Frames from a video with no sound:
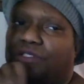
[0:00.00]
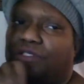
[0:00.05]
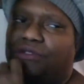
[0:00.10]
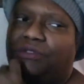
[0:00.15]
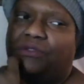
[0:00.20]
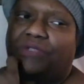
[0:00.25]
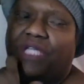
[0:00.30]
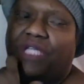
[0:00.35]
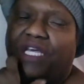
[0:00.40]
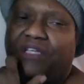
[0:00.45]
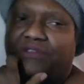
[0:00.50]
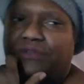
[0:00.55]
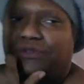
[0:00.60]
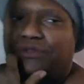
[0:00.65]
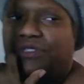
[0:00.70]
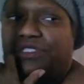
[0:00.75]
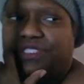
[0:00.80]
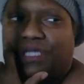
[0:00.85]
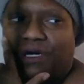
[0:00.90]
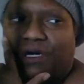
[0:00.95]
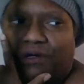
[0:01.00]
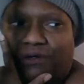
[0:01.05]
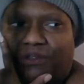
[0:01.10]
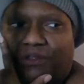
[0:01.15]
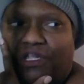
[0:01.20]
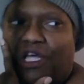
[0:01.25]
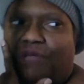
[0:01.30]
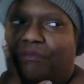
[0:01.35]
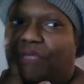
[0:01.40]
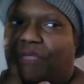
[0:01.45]
So okay, so a
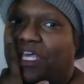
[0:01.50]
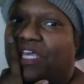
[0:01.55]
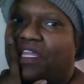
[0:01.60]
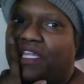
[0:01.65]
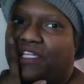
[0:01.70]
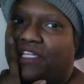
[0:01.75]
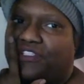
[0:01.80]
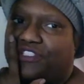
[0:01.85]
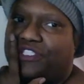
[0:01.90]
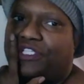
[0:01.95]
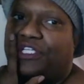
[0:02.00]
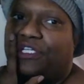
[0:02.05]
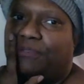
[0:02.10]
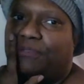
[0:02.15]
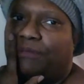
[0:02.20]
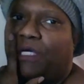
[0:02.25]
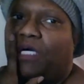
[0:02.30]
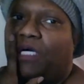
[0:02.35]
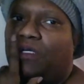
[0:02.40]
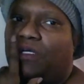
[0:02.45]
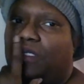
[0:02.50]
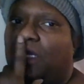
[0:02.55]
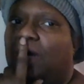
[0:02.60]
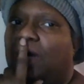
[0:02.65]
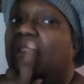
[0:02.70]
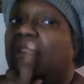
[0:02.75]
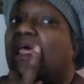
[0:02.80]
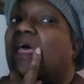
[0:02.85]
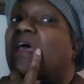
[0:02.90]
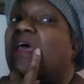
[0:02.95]
dog come in and cheer them all
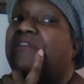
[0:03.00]
up.